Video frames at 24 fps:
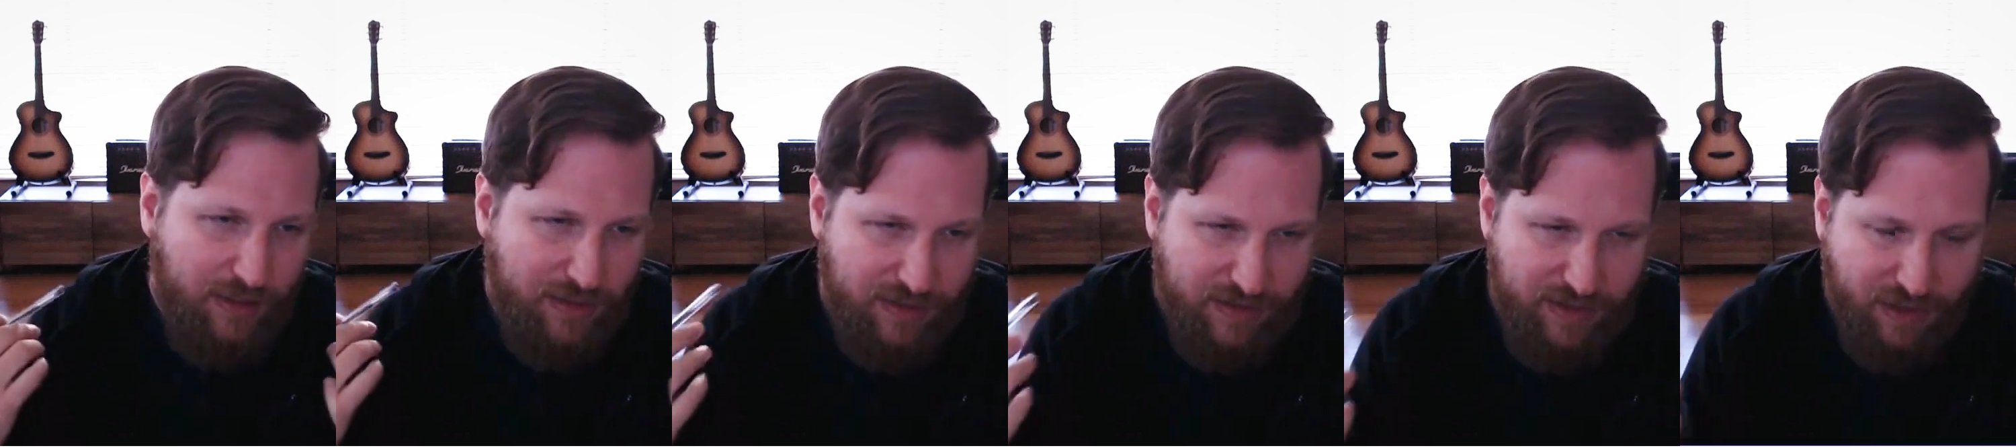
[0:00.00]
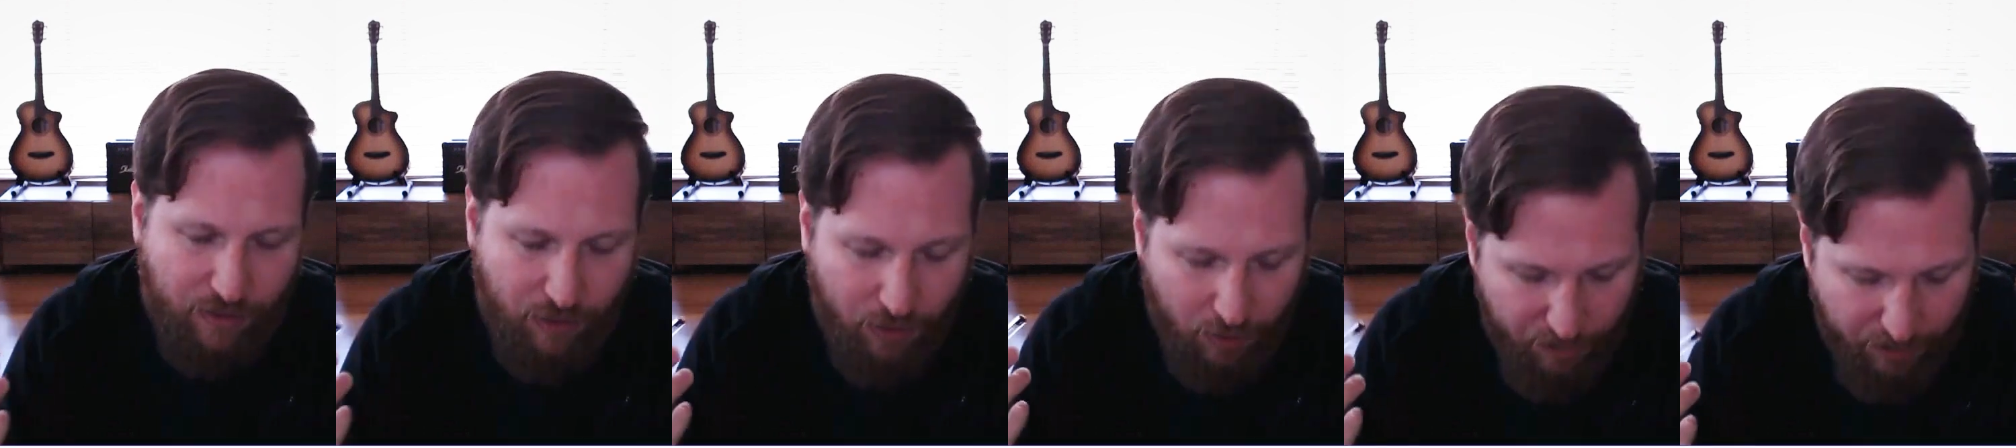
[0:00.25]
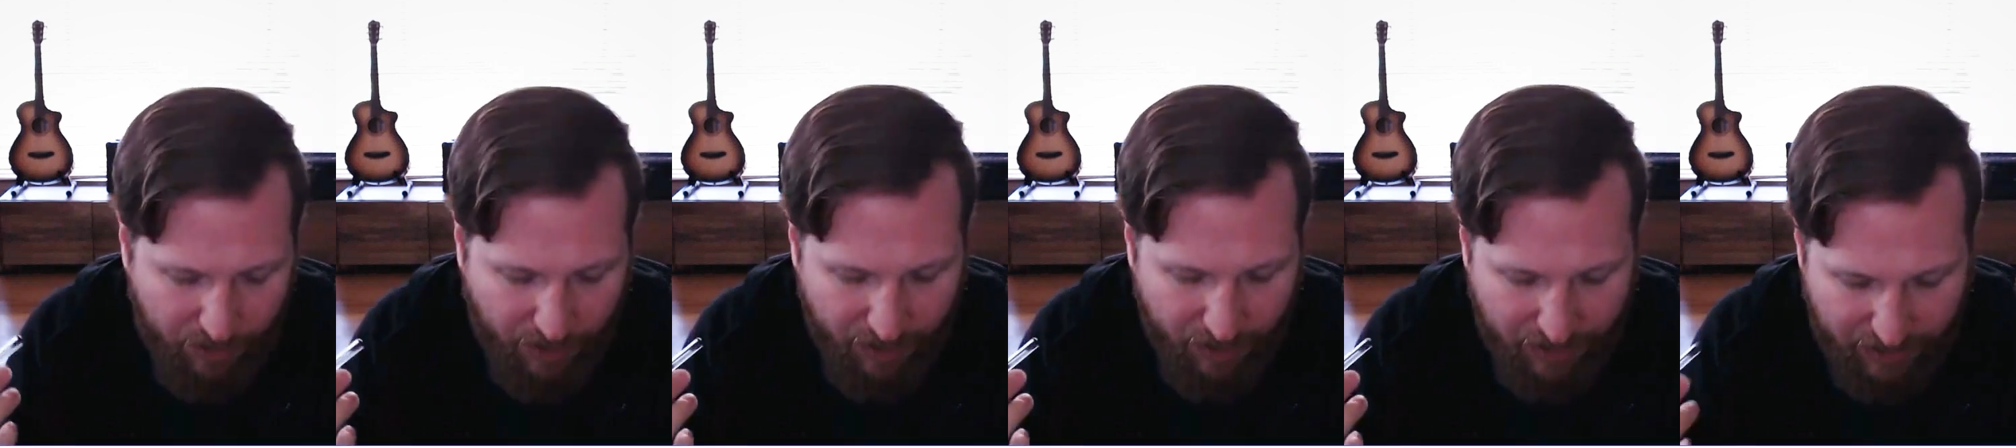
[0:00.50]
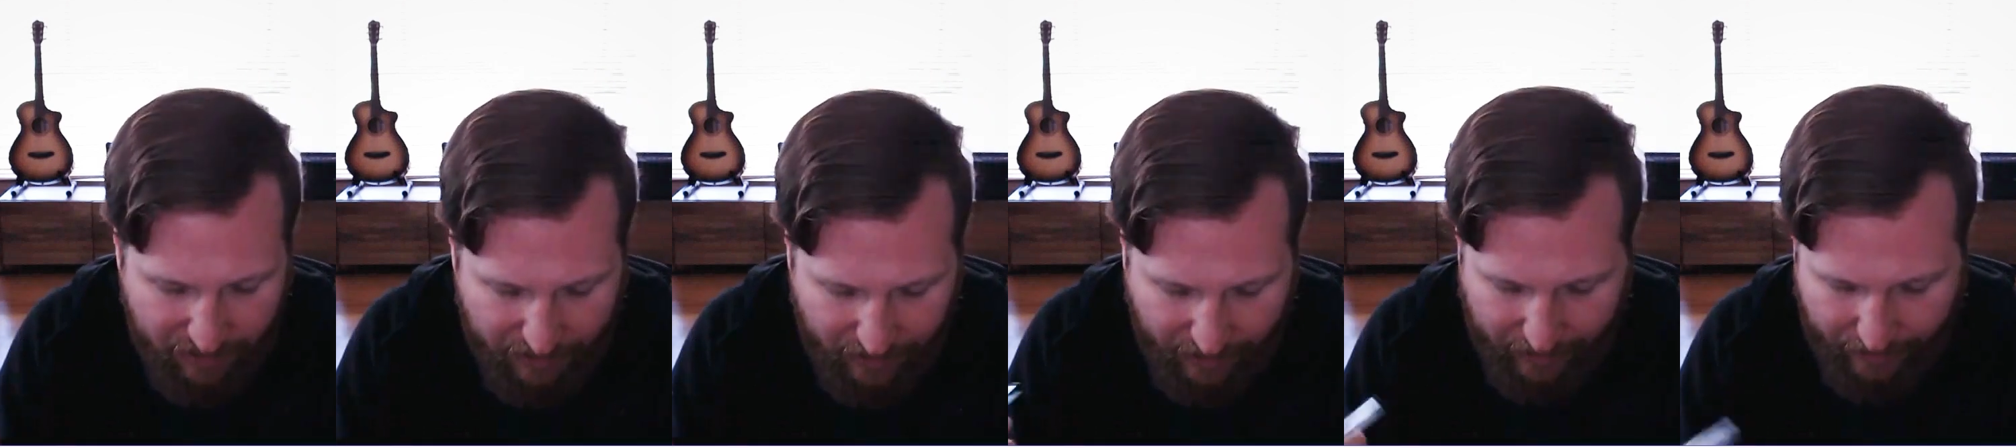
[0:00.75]

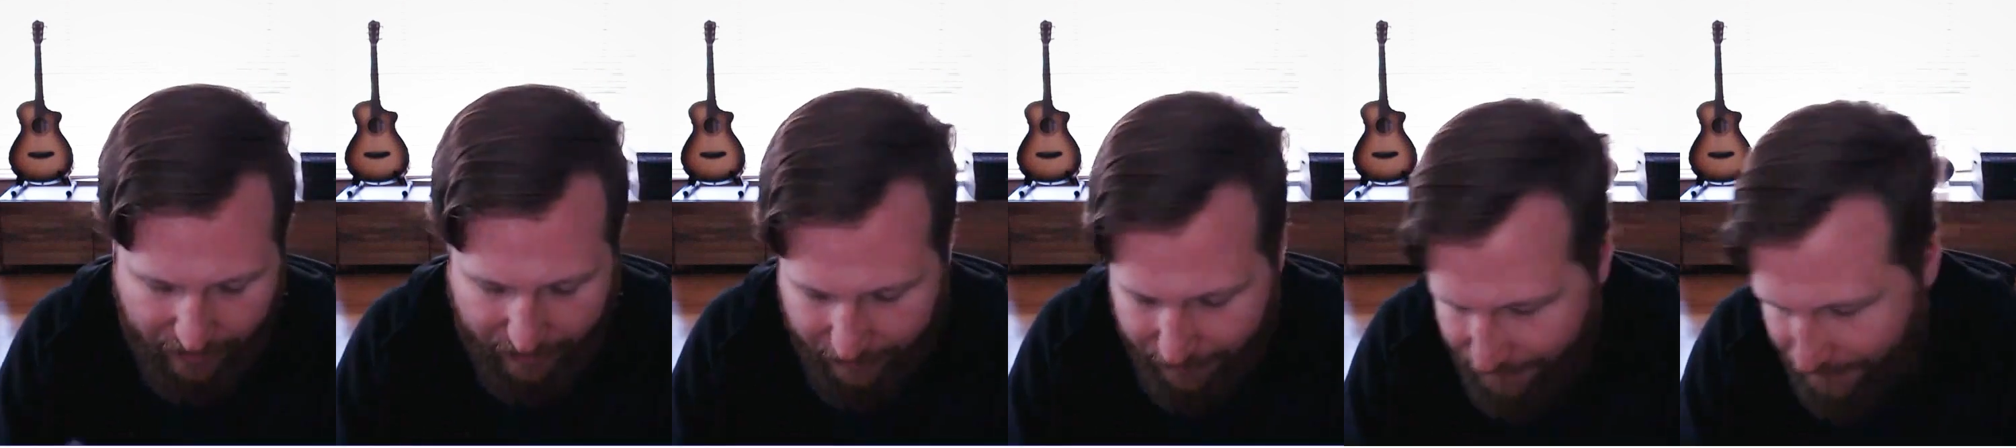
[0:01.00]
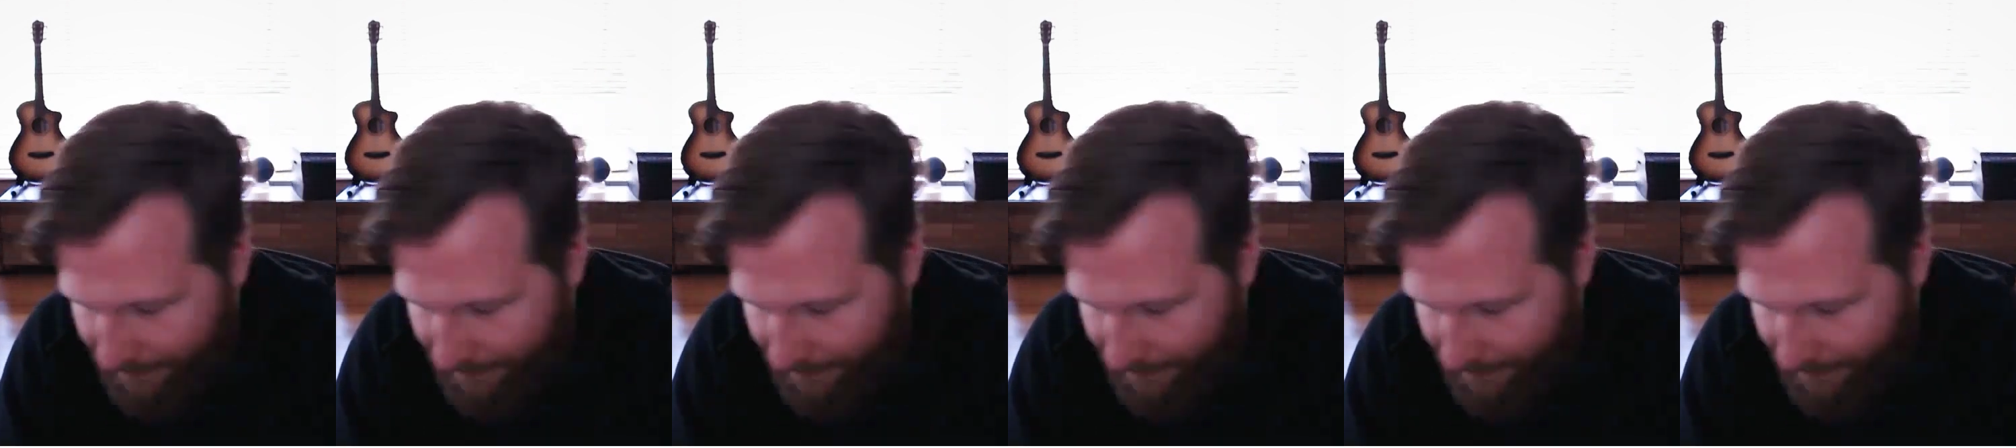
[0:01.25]
Zero-party data.